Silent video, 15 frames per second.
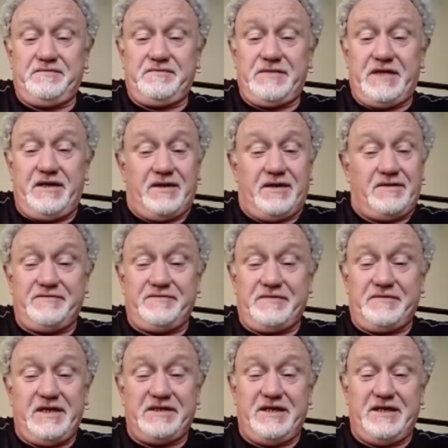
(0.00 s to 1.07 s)
you know,
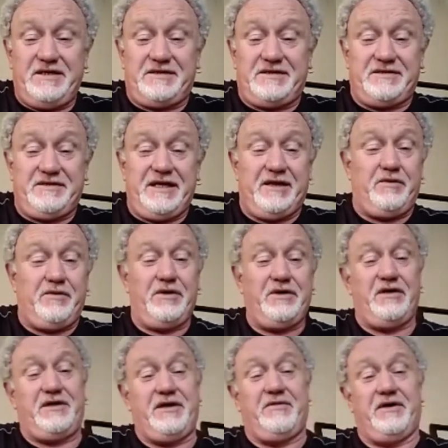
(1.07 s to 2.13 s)
it's little
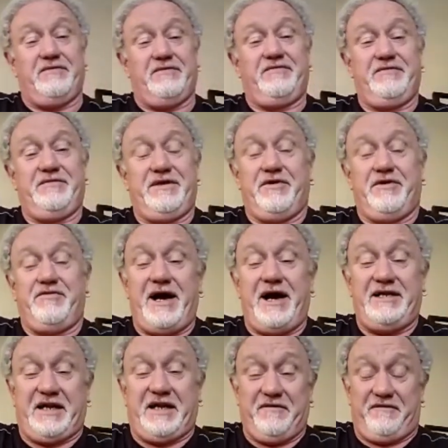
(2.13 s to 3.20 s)
wonder they were
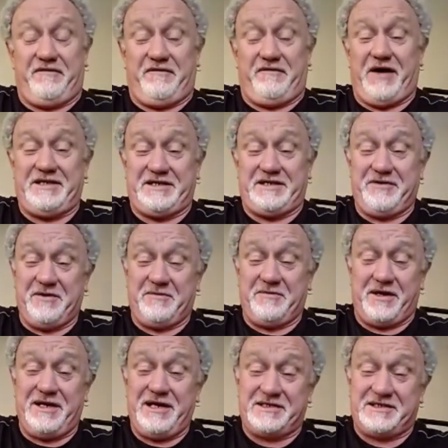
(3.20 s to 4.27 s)
rioting and fighting with the
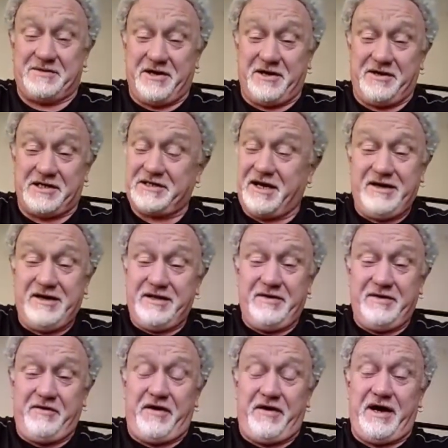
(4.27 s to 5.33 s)
police. To be honest, they
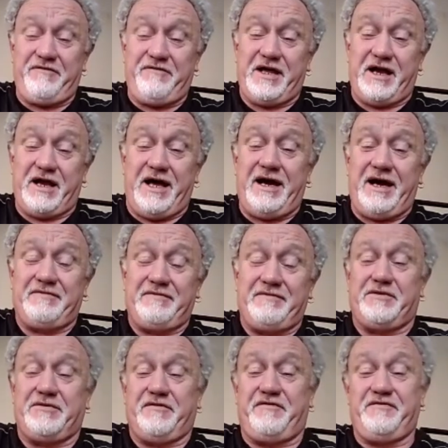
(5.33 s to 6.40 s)
were fighting for their lives.
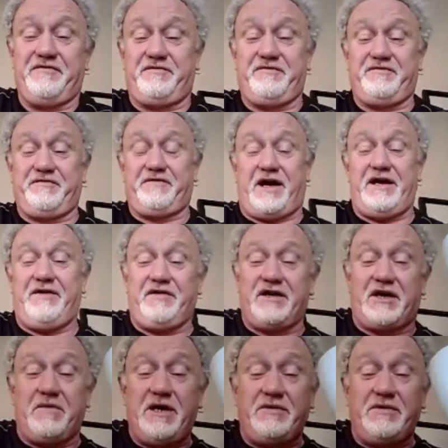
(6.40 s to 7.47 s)
They were fighting for the
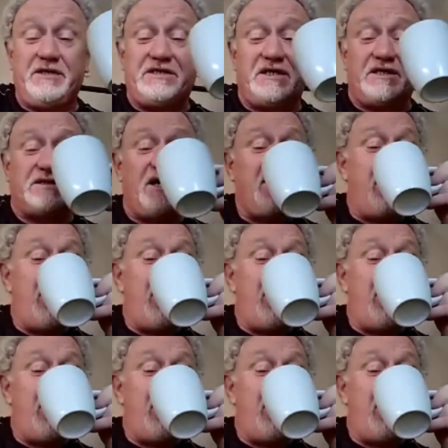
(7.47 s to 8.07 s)
communities.